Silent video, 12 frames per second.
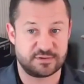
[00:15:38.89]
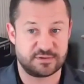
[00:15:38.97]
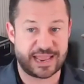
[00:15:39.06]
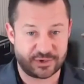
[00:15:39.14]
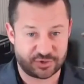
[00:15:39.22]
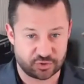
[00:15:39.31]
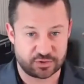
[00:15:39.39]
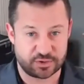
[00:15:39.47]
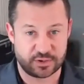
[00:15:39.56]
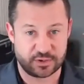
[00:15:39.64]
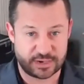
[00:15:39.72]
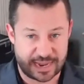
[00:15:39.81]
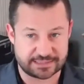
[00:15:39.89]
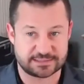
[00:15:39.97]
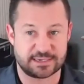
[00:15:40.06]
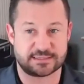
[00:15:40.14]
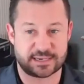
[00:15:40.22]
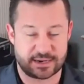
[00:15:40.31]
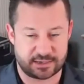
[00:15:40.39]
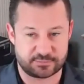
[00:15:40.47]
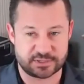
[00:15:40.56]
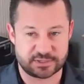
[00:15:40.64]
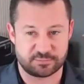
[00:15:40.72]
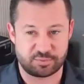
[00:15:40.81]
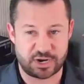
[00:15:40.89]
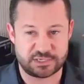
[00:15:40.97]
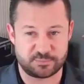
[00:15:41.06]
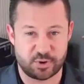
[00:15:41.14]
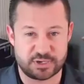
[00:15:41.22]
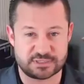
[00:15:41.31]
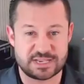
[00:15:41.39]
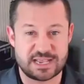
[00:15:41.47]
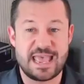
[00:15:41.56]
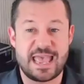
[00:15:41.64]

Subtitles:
They've entered assets at expensive price points,